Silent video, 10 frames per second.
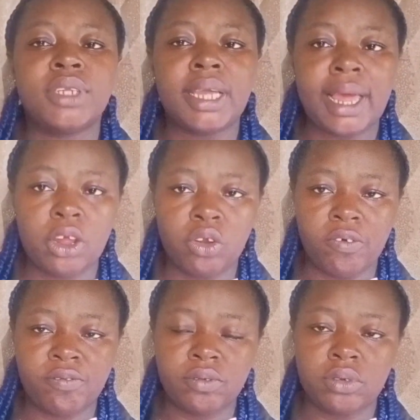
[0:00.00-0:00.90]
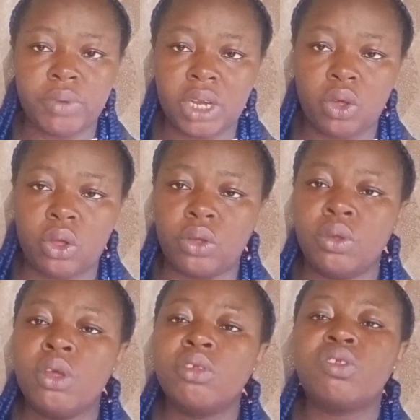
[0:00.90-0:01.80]
gallon of red oil.
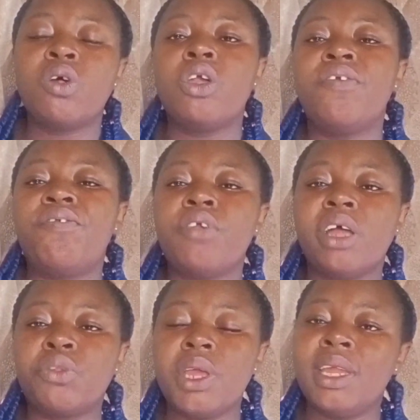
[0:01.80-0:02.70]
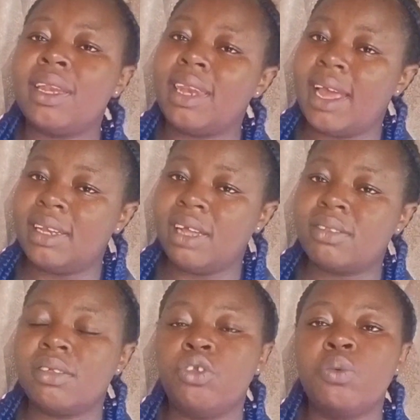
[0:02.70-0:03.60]
So if you are doing it like that,
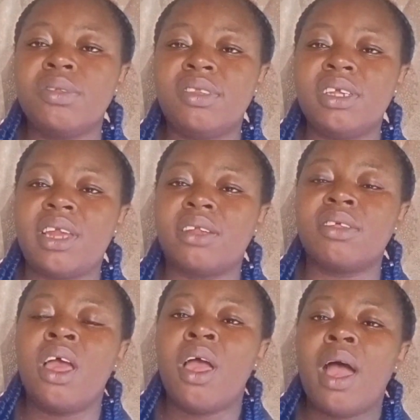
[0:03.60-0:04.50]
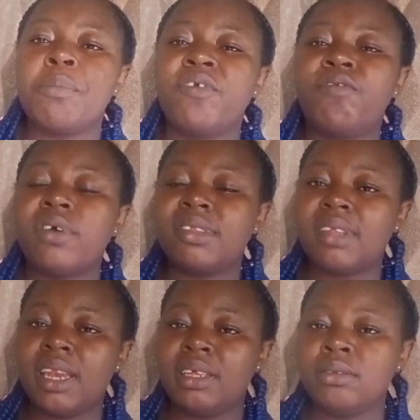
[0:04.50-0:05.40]
you will see that before
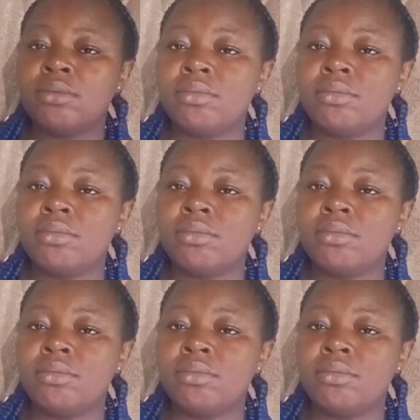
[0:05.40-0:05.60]
that